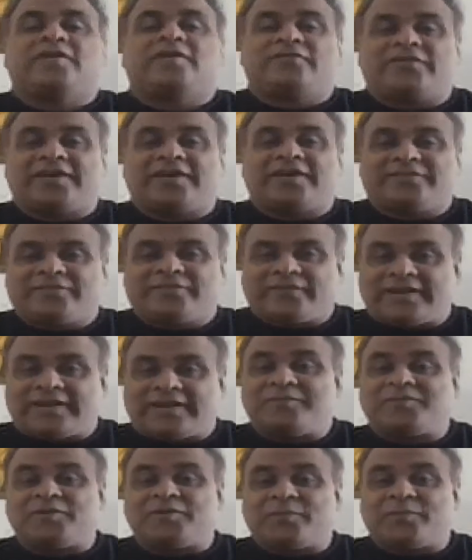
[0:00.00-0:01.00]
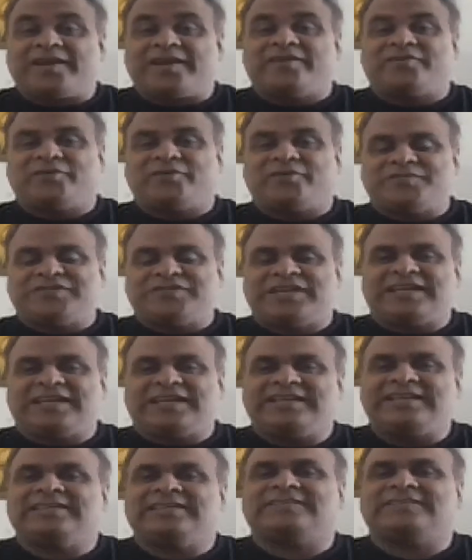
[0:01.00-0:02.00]
Friends, welcome to my YouTube
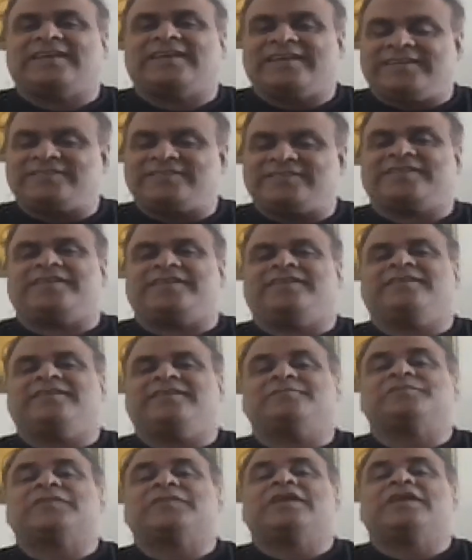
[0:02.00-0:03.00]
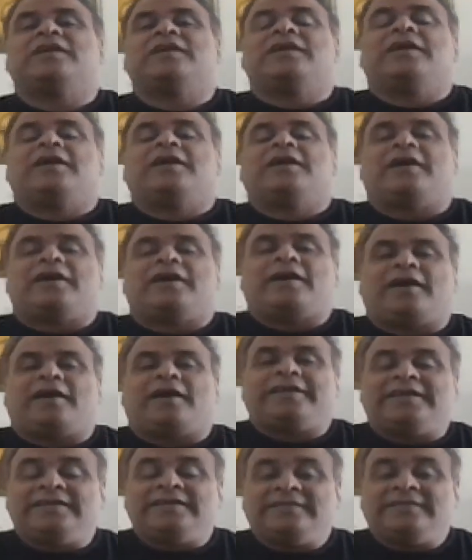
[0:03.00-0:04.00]
channel. Tanesh here.
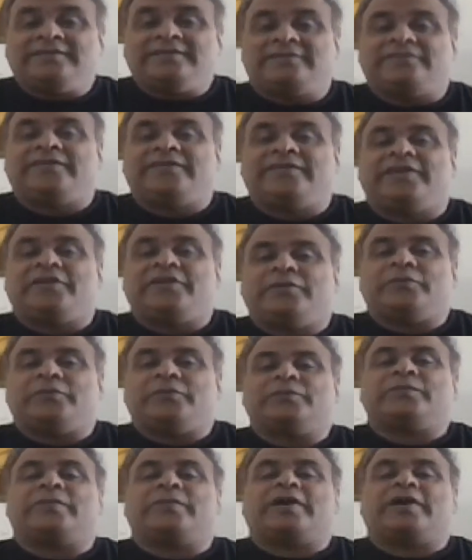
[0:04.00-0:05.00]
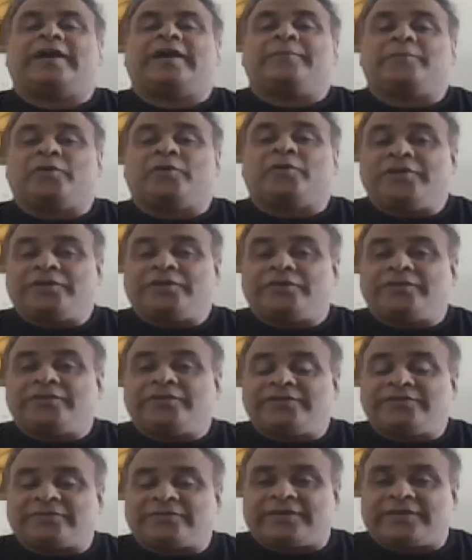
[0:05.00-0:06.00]
In this video, I am going to
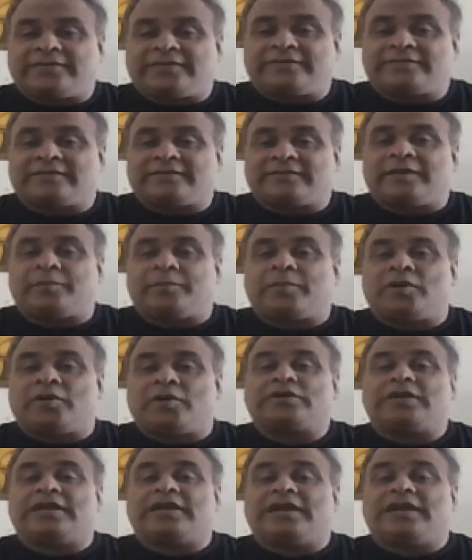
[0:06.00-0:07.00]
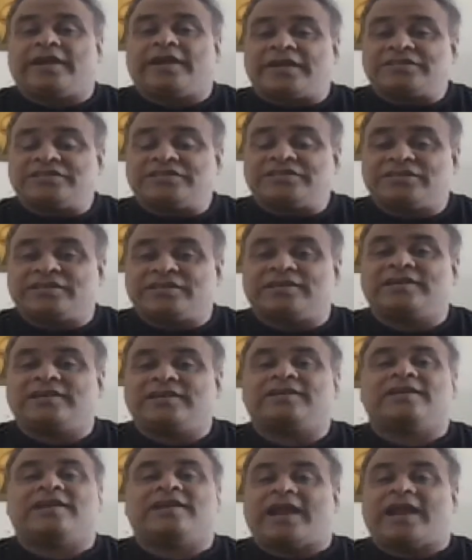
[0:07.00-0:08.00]
discuss about
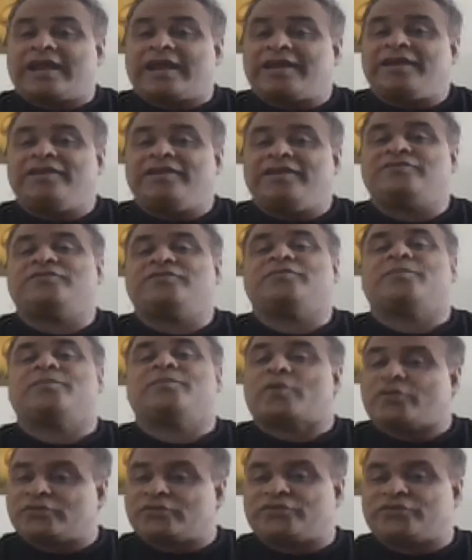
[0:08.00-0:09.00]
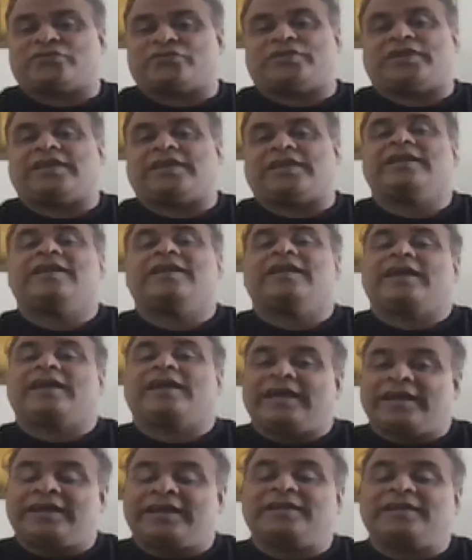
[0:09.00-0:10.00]
natural language processing,
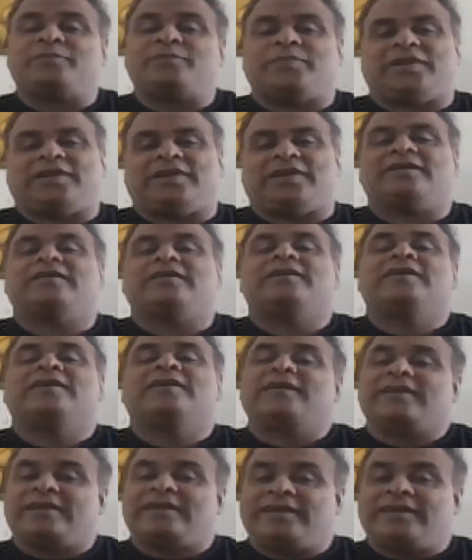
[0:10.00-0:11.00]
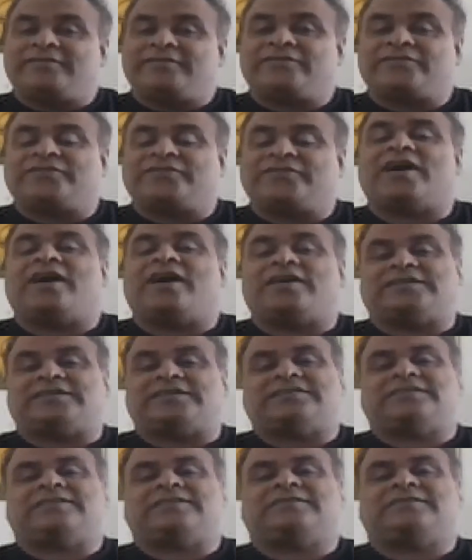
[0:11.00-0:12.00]
NLP. Let's
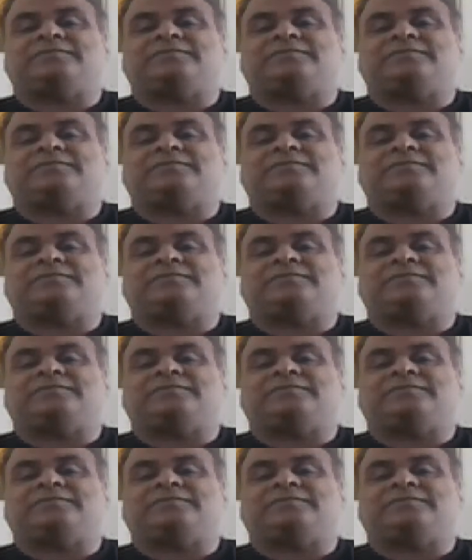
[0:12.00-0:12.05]
start.